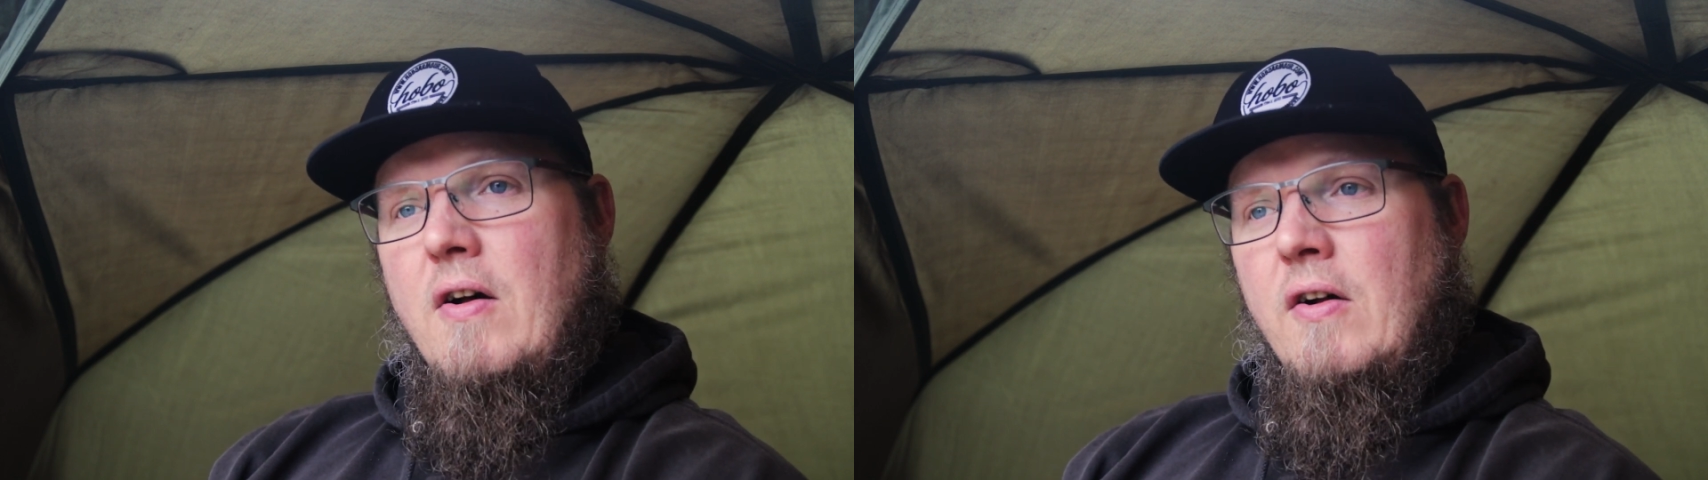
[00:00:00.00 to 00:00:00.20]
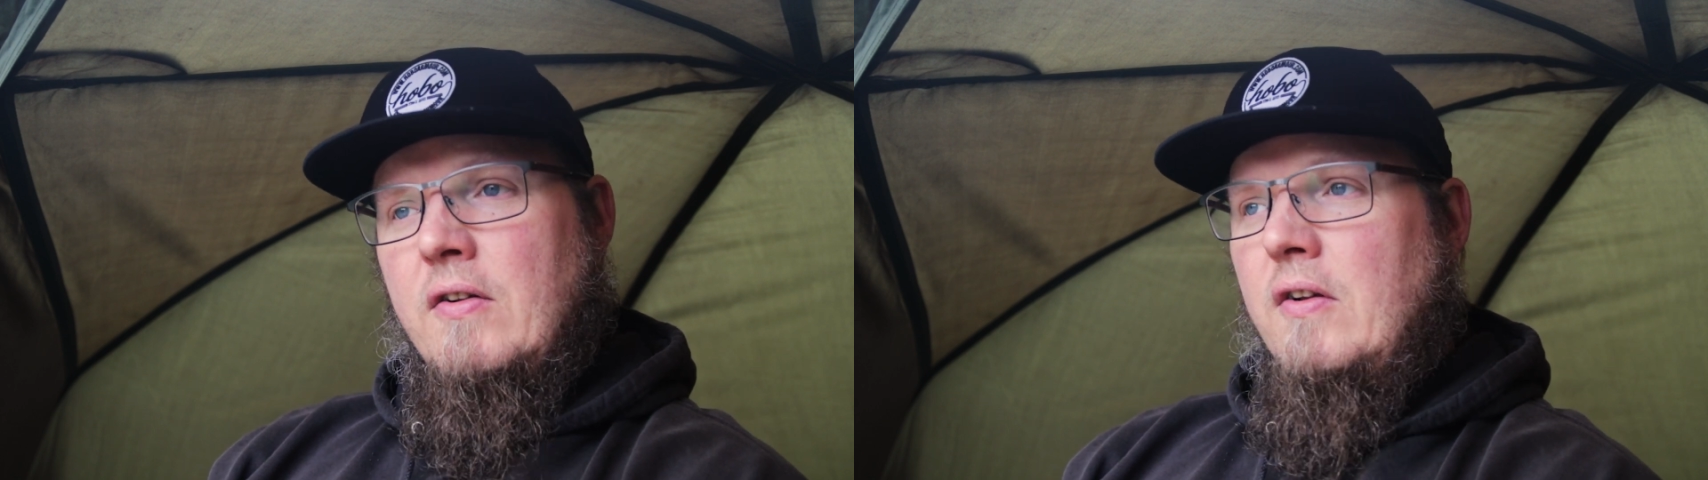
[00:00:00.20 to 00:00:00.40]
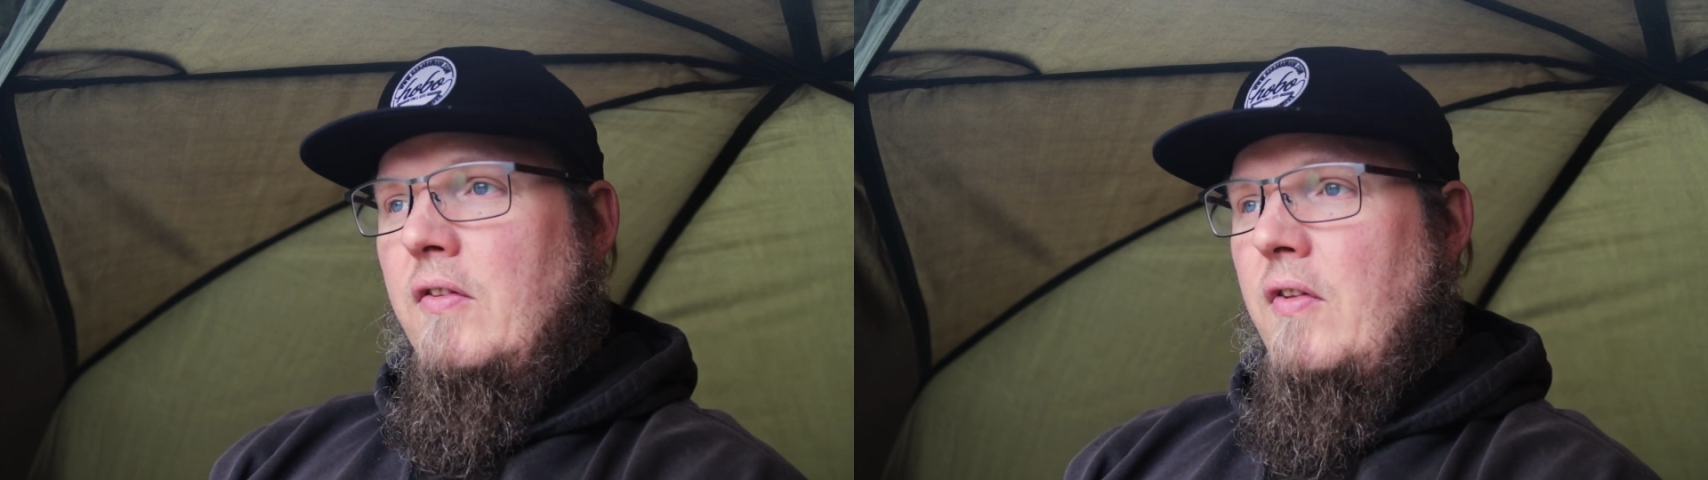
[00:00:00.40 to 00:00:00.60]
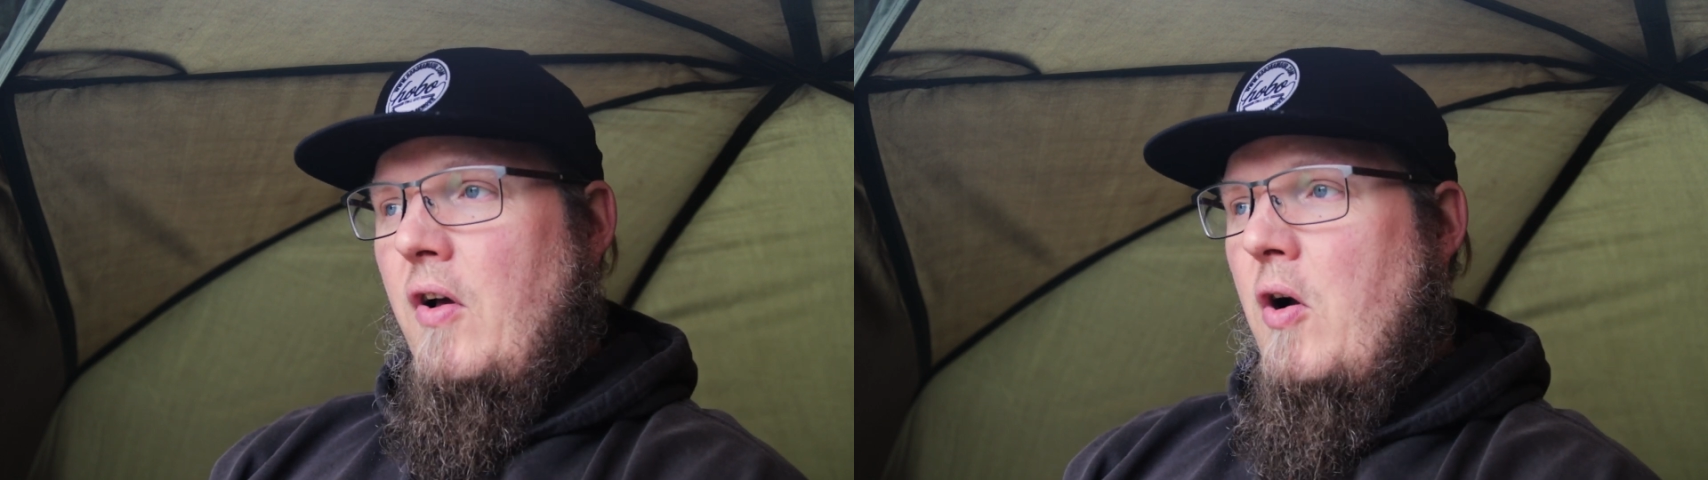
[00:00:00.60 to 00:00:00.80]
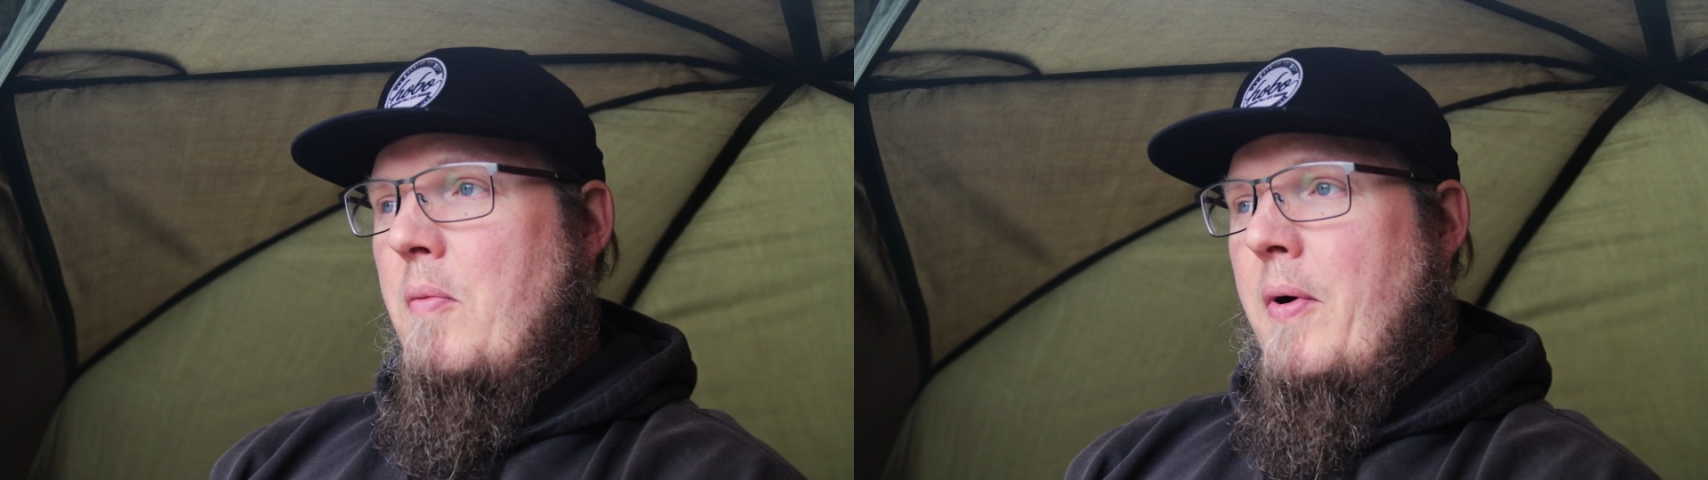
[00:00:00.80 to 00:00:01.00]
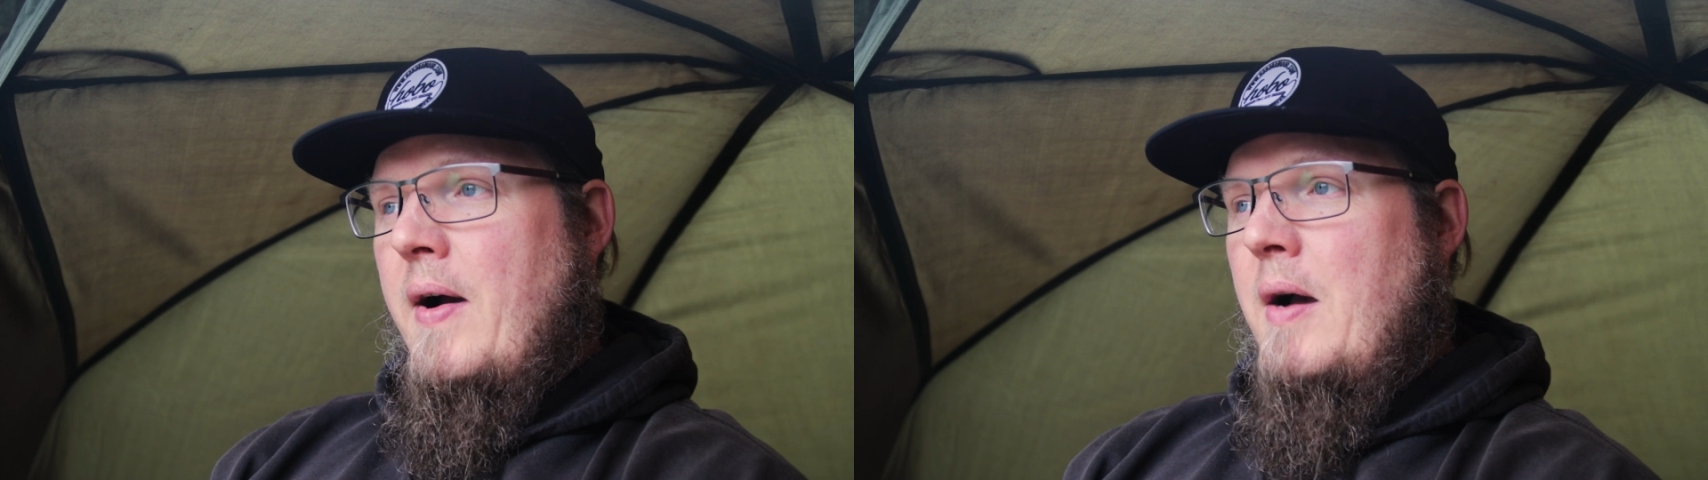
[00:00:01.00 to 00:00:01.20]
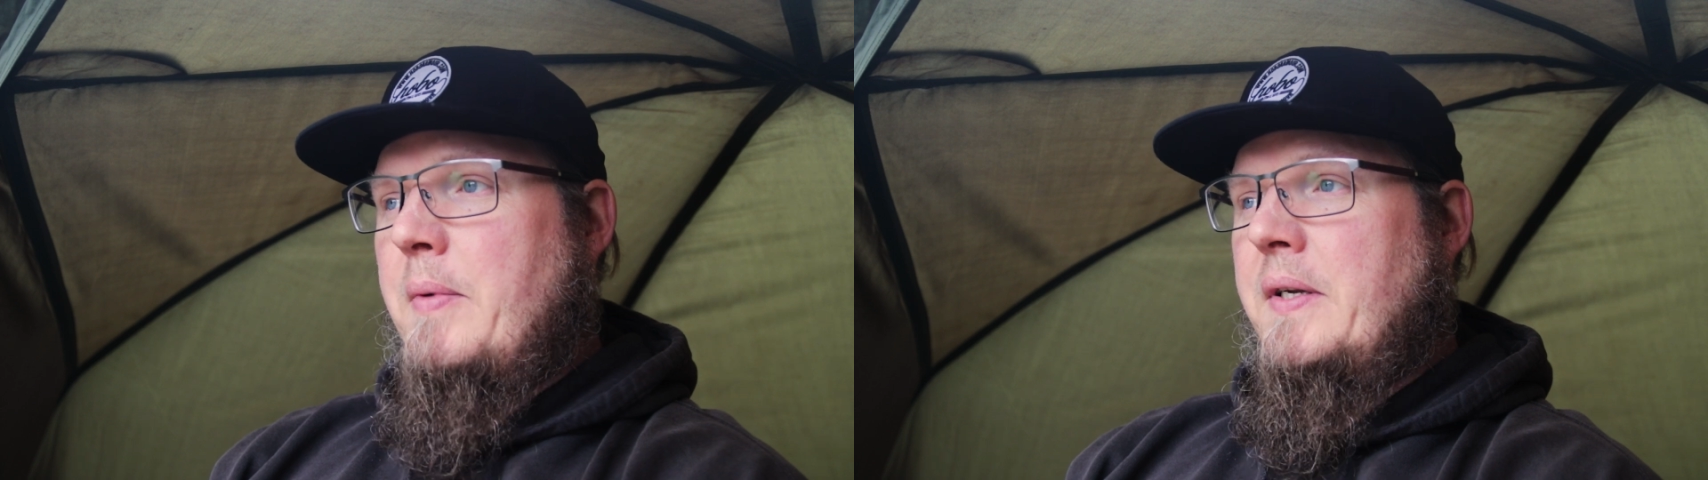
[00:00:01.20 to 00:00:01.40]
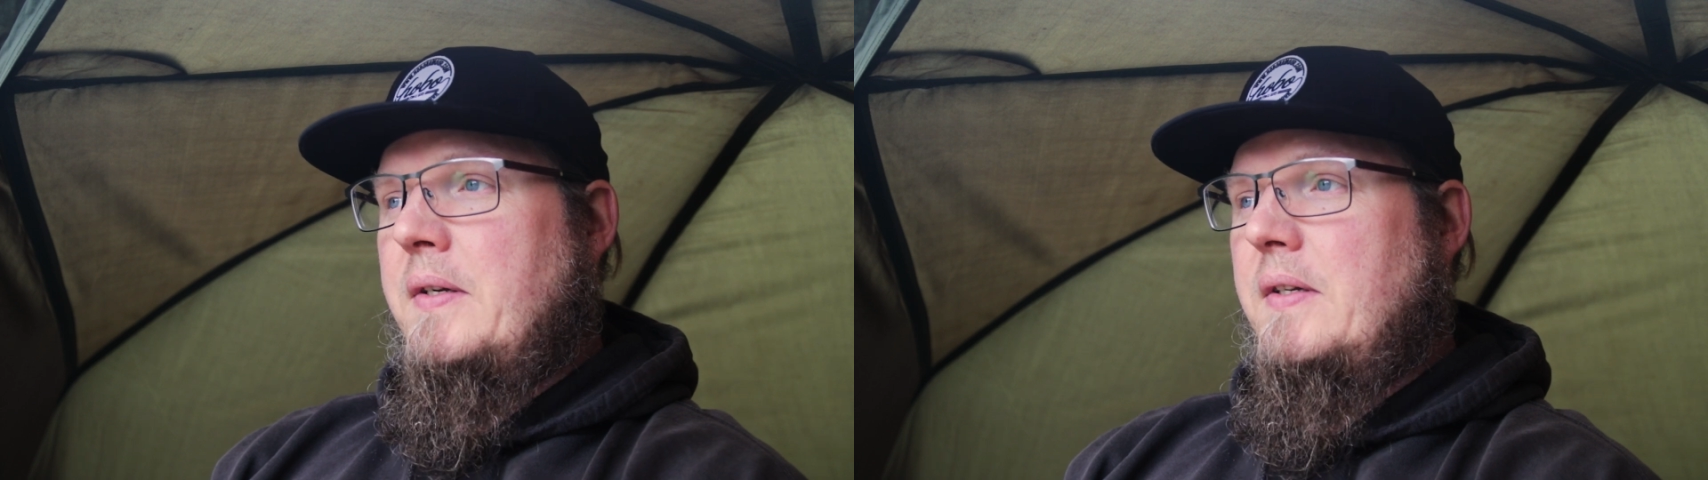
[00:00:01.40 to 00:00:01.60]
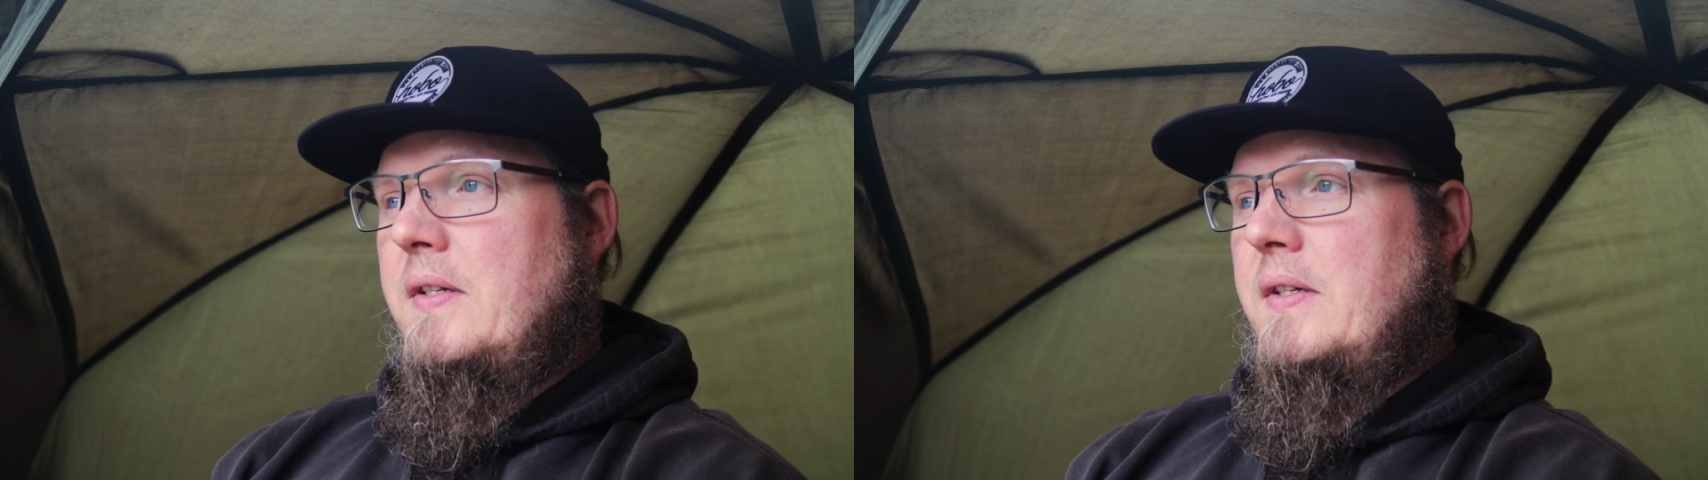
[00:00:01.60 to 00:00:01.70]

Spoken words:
on the Hobo Armour